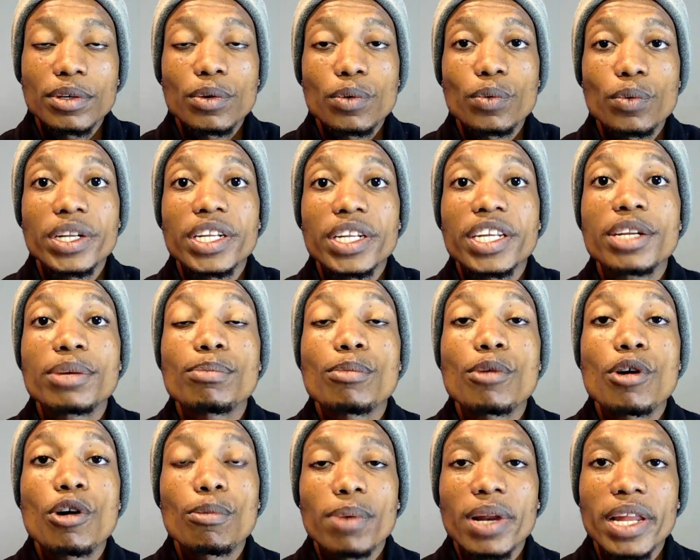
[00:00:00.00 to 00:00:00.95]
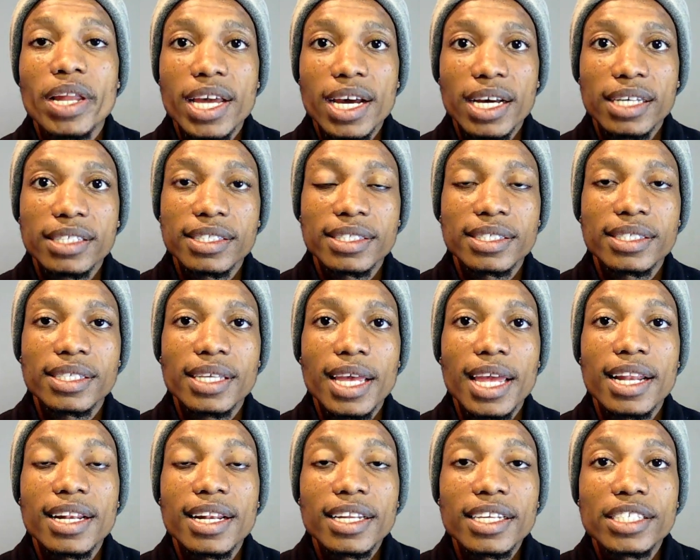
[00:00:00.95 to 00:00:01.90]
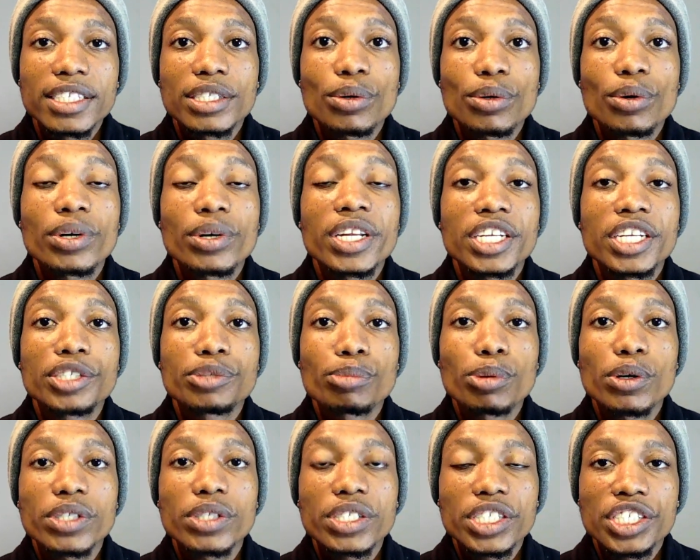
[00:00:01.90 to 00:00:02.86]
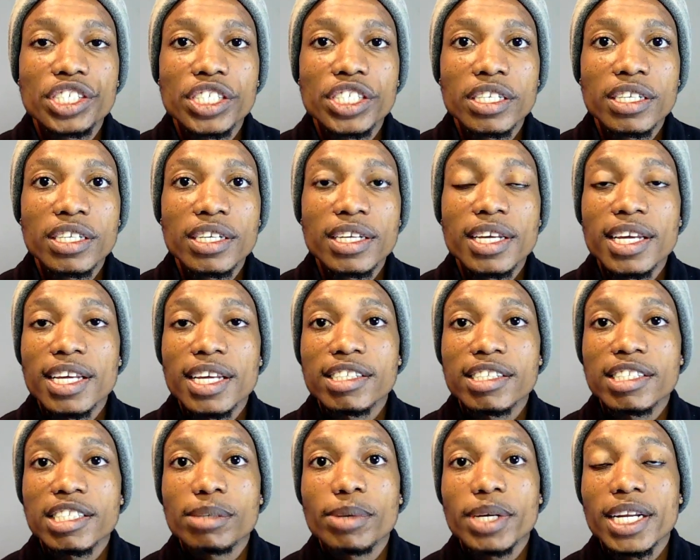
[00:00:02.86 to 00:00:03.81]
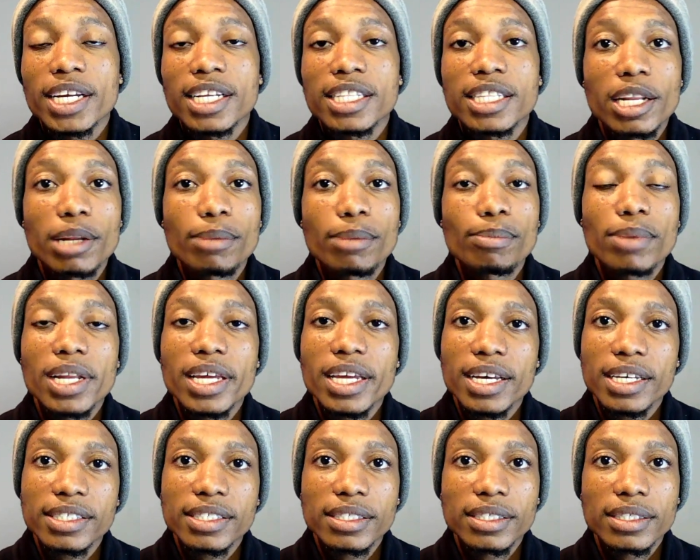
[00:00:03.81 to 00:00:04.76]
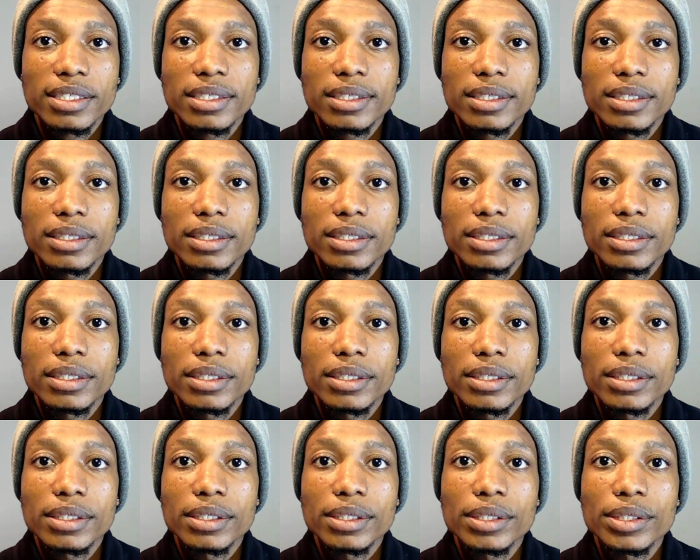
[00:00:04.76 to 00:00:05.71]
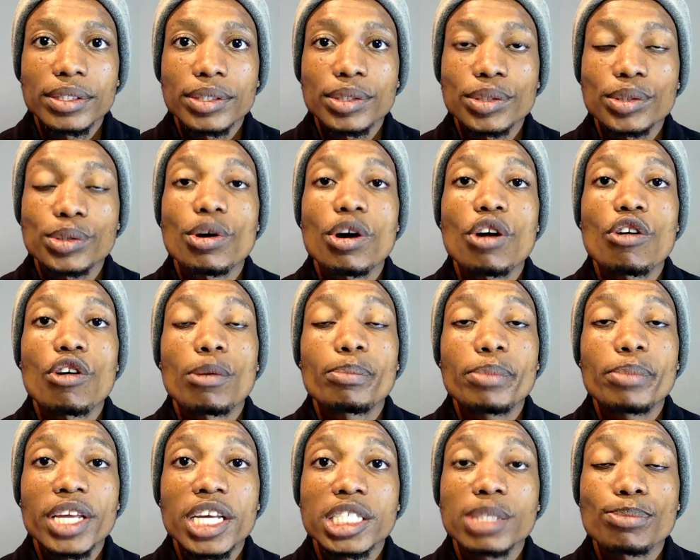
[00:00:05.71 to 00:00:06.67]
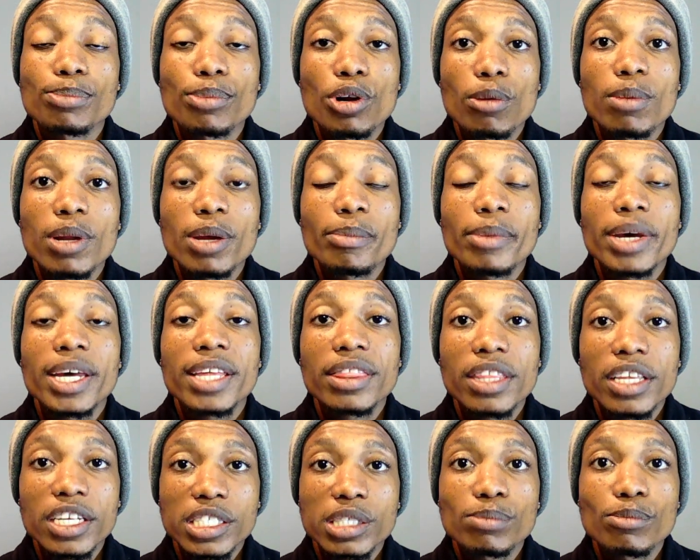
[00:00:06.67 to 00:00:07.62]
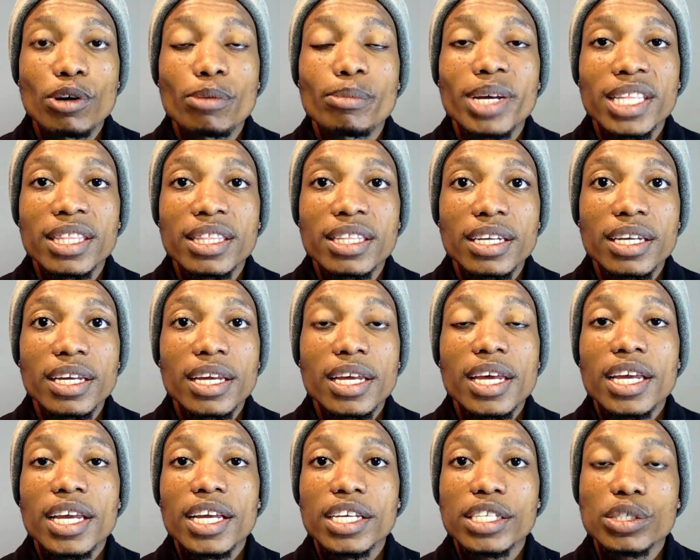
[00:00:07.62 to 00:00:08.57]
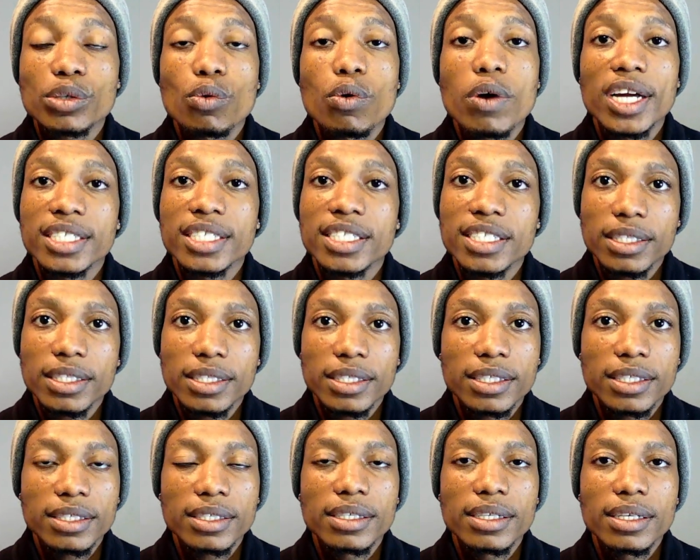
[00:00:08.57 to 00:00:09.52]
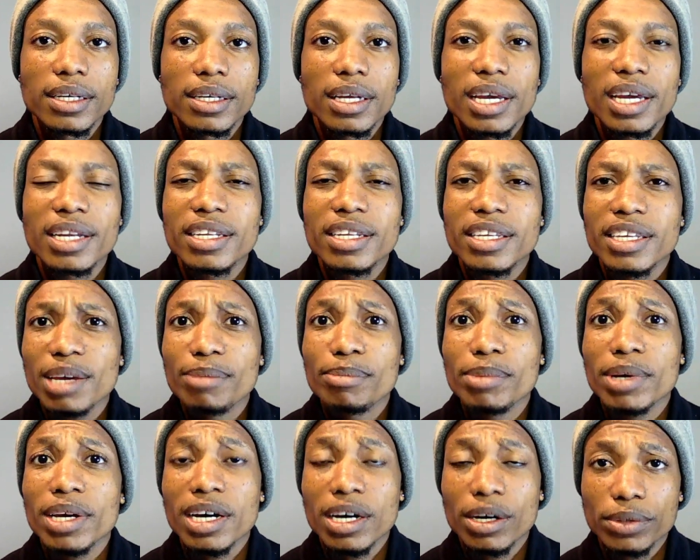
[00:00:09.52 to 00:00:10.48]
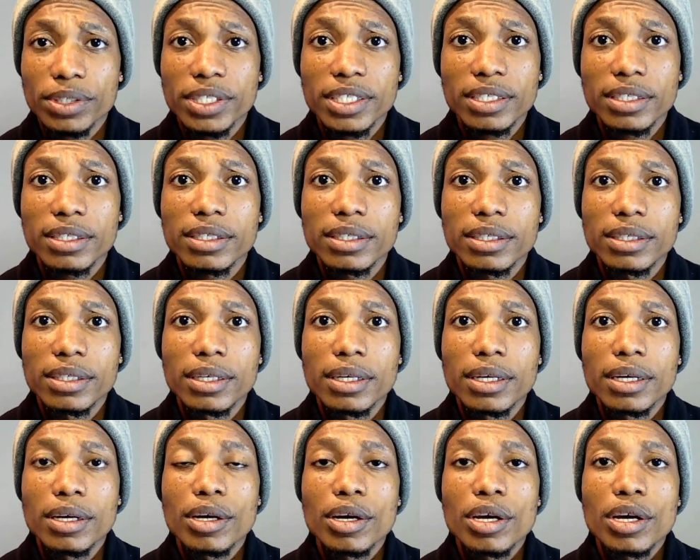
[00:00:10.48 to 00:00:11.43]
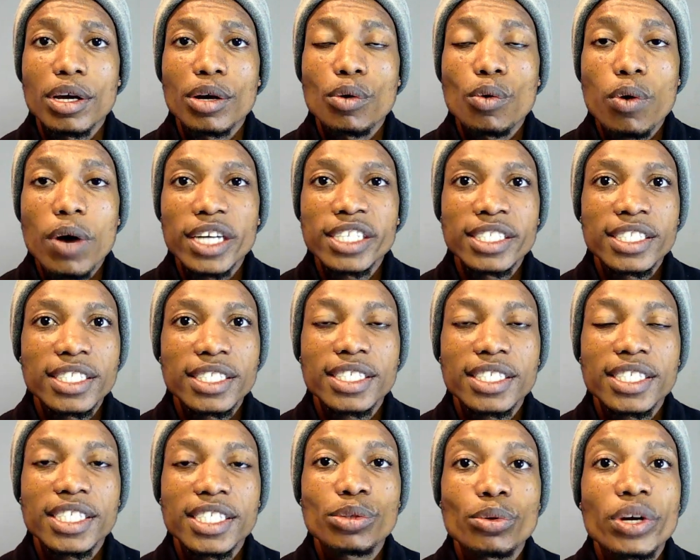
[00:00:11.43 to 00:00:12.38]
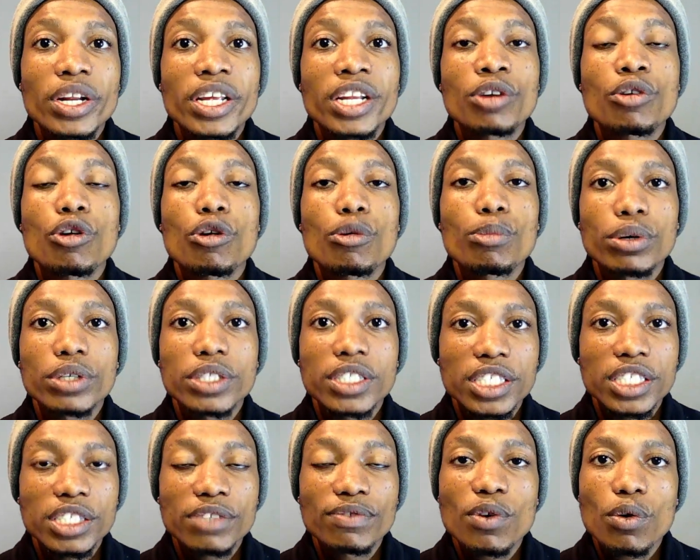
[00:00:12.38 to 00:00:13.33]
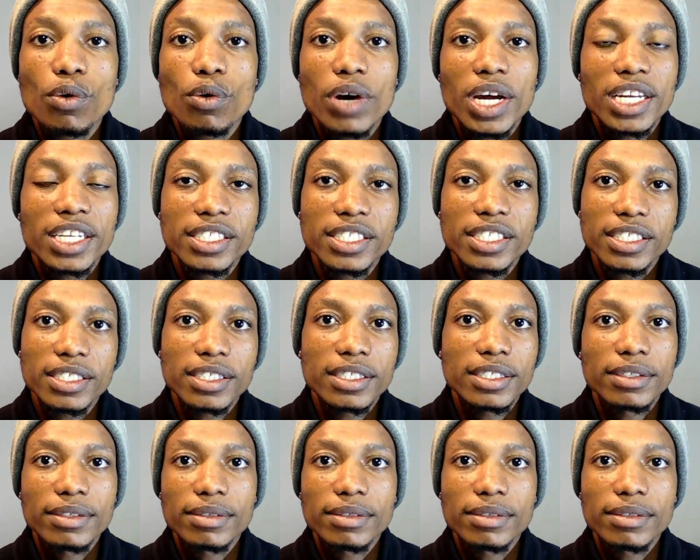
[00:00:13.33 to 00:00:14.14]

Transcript: We need more players, at least on each position, or 3 players. So our biggest problem at this moment is quantity. And hear me out. Quantity is not an opposite for quality.